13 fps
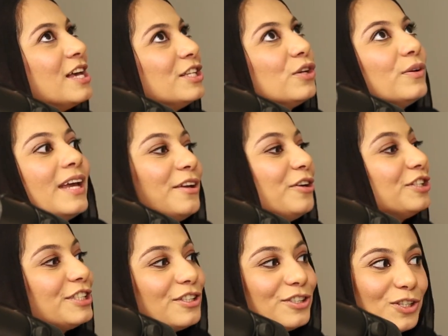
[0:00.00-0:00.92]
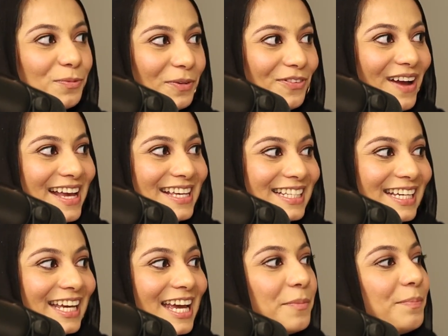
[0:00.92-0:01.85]
So you're still
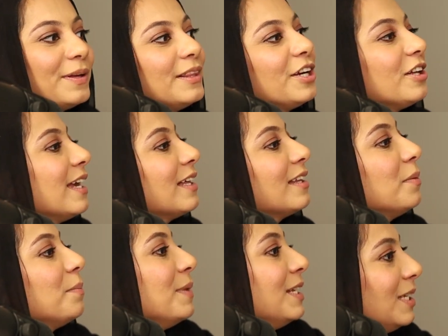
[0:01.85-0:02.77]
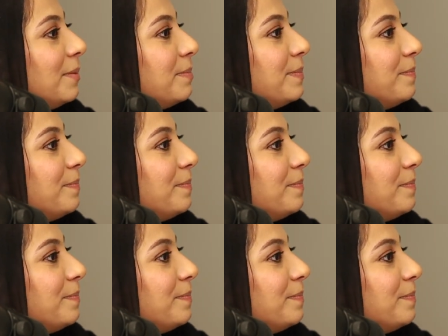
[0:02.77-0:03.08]
supervising it, but they're like the mini